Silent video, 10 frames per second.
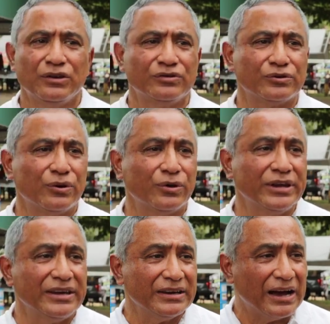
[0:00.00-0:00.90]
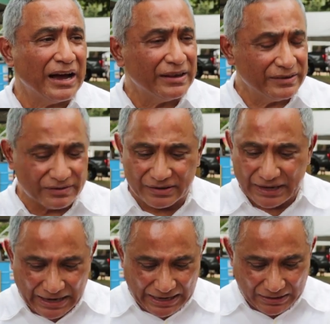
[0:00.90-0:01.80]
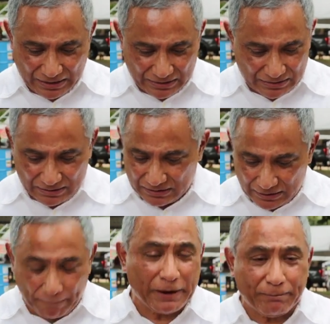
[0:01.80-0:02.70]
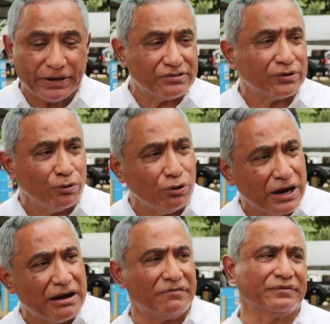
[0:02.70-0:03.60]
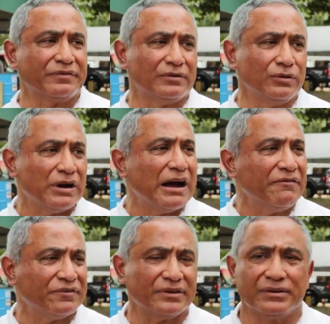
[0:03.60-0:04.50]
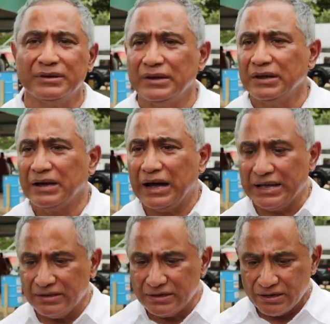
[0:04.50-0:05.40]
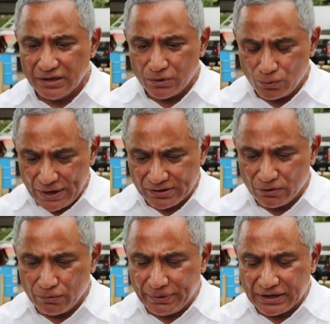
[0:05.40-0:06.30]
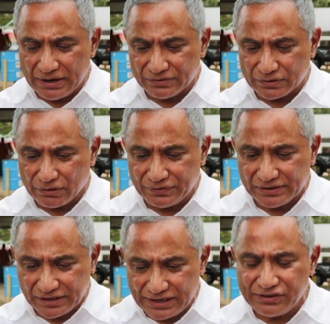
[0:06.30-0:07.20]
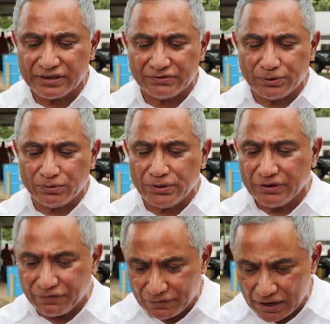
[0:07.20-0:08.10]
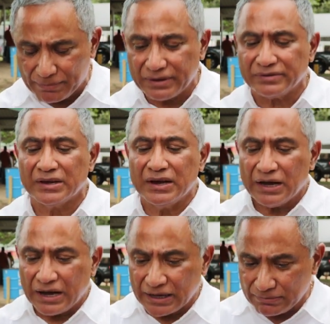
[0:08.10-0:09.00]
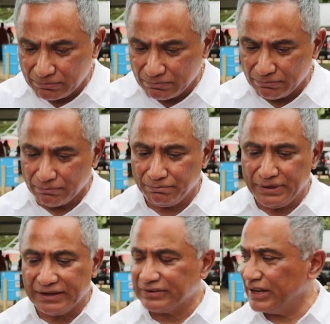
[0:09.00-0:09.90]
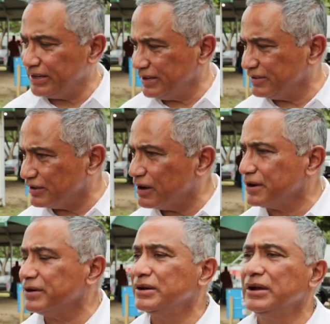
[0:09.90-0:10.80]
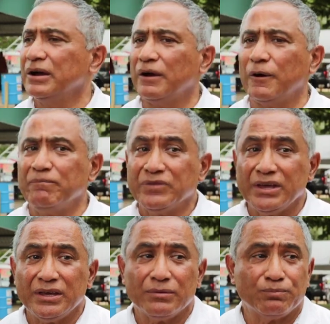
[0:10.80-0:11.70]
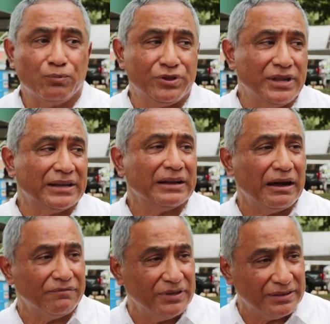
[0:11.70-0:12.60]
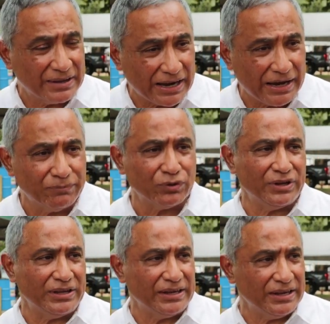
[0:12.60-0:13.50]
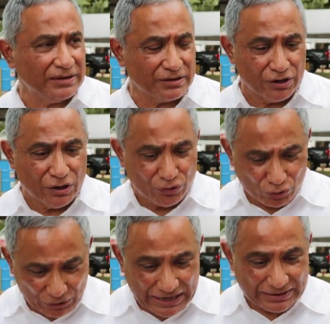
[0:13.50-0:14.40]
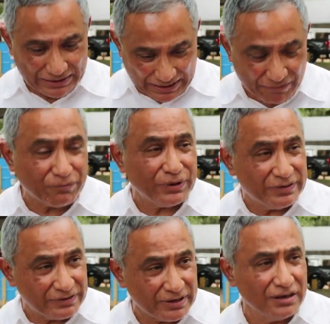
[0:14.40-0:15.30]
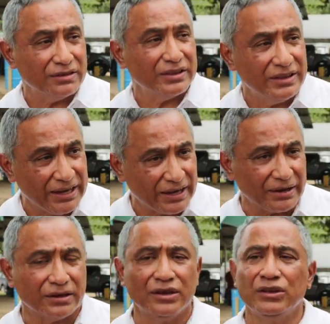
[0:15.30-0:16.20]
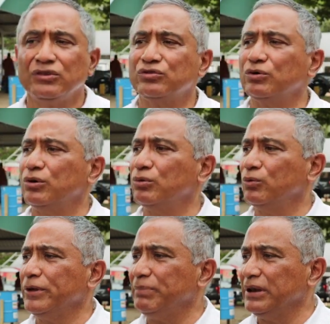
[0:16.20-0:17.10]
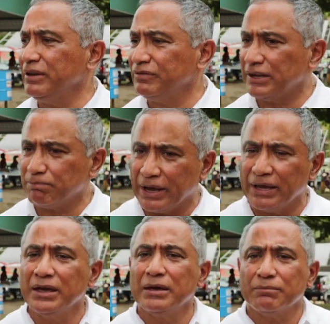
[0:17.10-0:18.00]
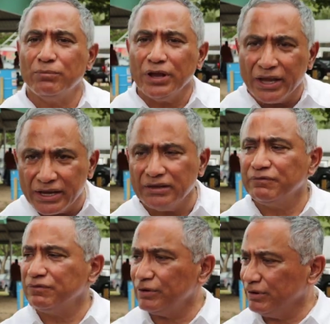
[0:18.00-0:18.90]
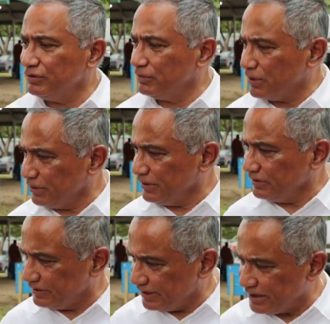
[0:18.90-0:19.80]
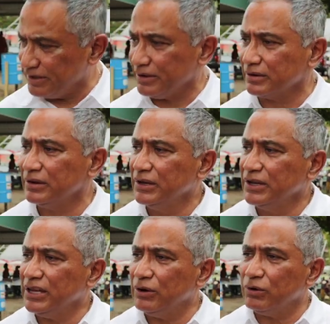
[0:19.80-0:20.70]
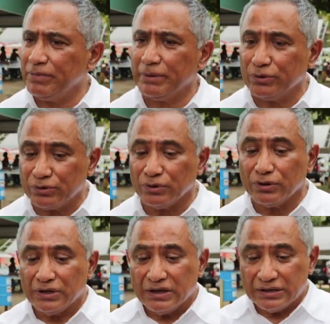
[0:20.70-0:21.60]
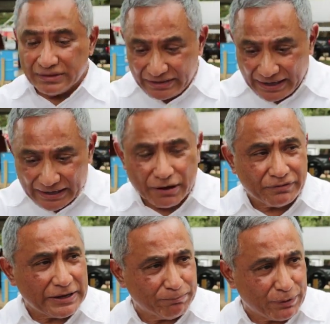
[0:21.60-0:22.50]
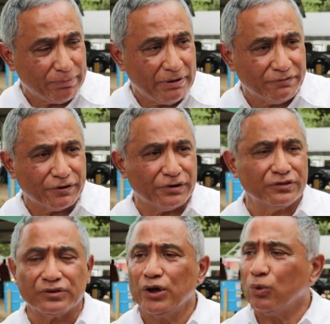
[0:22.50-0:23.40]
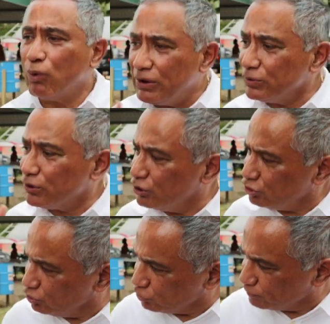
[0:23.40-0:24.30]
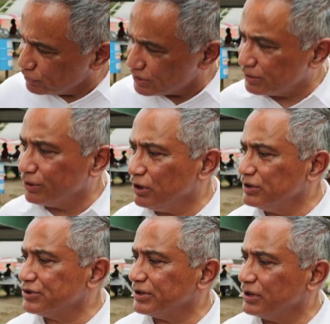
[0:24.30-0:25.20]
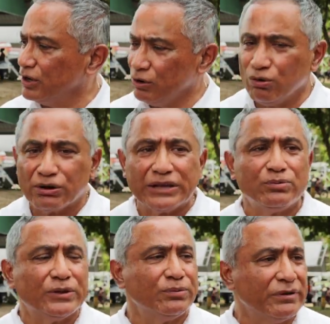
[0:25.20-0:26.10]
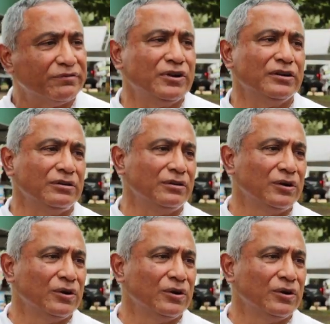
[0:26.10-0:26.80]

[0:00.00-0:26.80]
So he has the big picture to look, af- look after. And right now, because of the tensions between the farmers and BSI ASR, um, he would not have the time to dedicate to that every single day. So we believe that by bringing in Florencio Marin Sr., he will be able to take care of that problem for us whilst we continue to push agriculture. Look at what we've done.